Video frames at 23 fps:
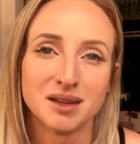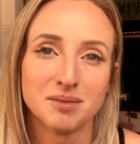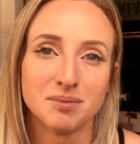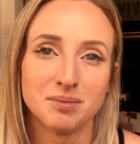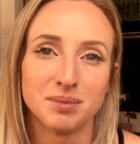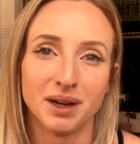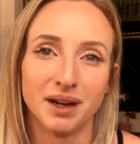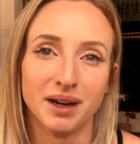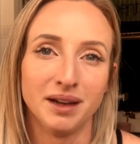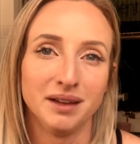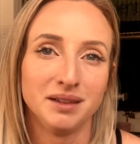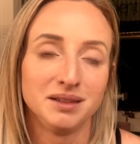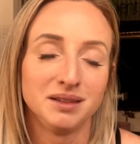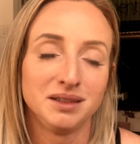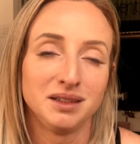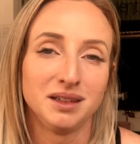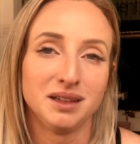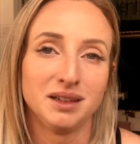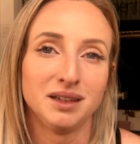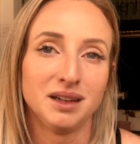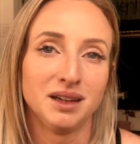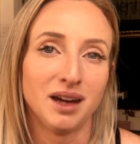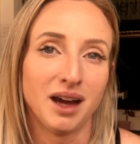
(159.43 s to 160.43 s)
but
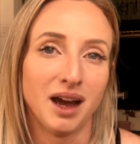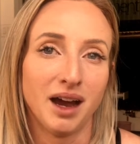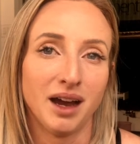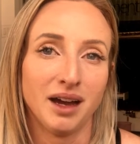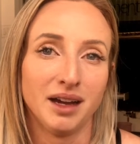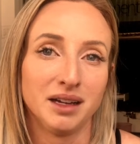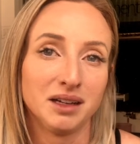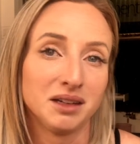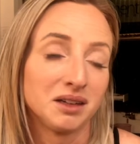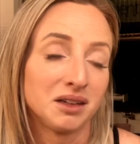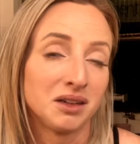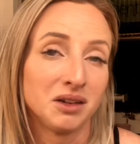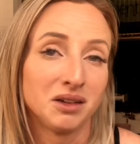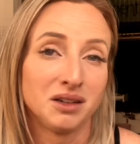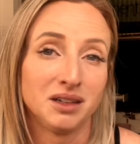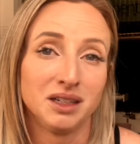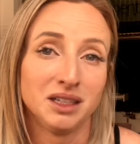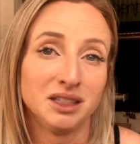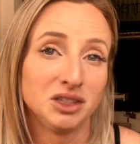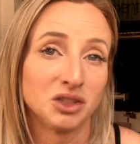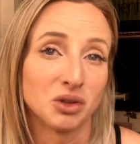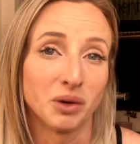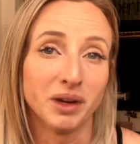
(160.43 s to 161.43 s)
I couldn't
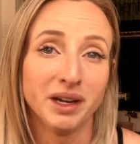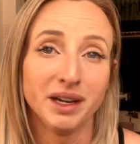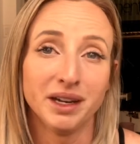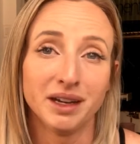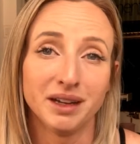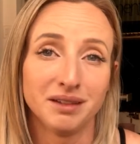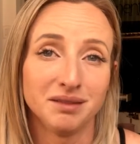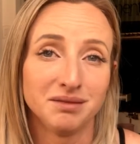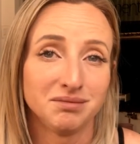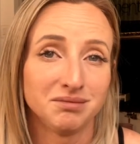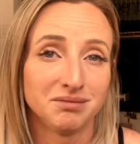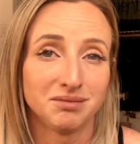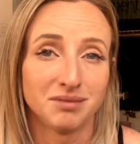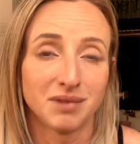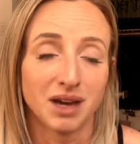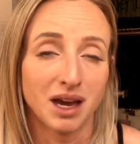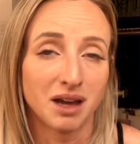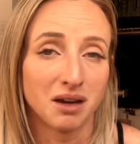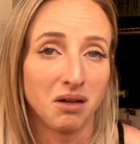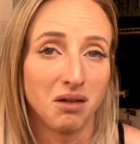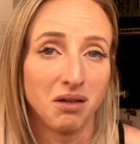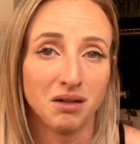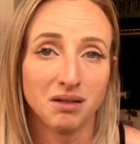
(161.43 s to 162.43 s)
enjoy it
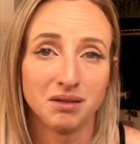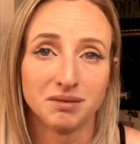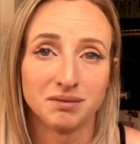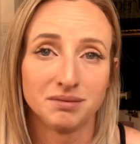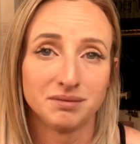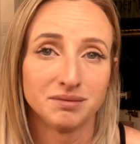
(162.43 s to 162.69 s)
at all.